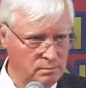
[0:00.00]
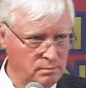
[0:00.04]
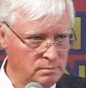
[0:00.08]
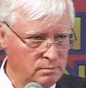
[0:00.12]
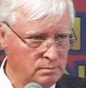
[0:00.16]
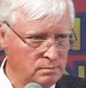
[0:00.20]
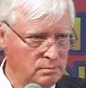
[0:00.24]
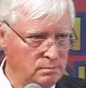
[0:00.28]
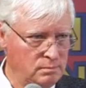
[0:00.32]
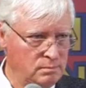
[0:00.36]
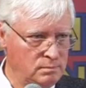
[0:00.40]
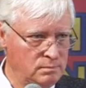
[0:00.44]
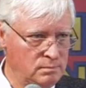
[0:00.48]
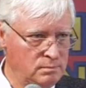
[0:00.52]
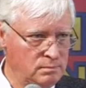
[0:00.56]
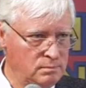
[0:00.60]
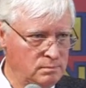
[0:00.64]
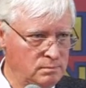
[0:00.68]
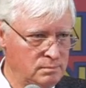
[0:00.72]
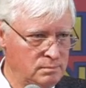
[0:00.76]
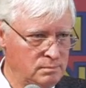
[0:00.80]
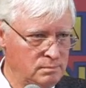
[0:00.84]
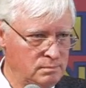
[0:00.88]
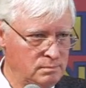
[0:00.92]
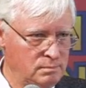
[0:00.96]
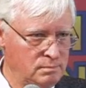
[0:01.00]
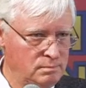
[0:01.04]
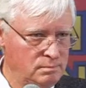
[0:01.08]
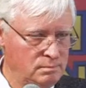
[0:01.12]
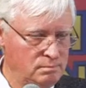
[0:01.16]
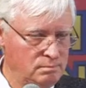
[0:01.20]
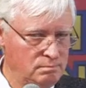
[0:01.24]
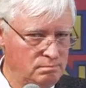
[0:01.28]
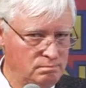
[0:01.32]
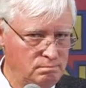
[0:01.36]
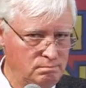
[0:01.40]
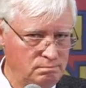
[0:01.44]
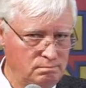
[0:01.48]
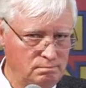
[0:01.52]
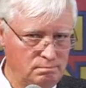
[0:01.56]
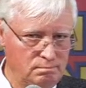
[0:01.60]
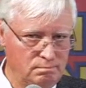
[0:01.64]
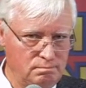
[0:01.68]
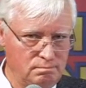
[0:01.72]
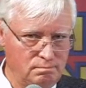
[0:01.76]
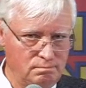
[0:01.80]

[no speech]